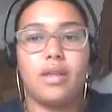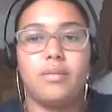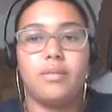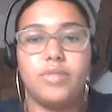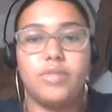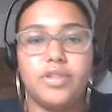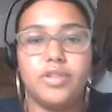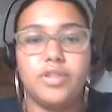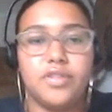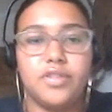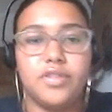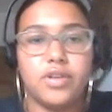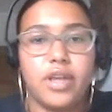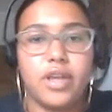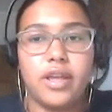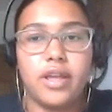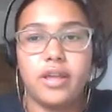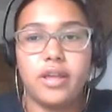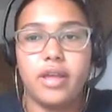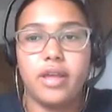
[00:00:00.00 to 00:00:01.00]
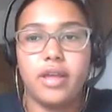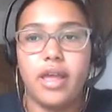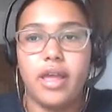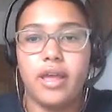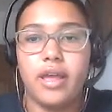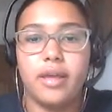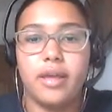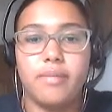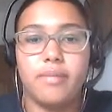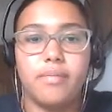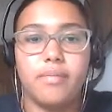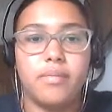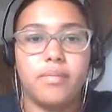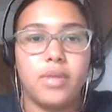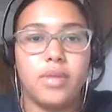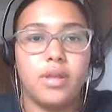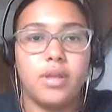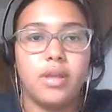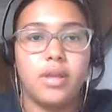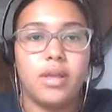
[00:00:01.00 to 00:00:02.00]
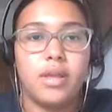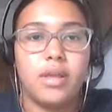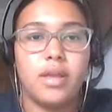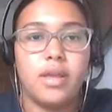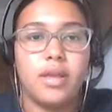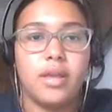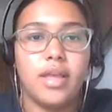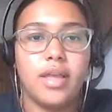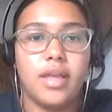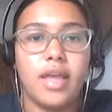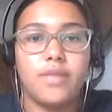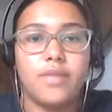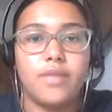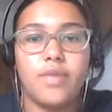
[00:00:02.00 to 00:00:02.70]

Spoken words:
Just gonna get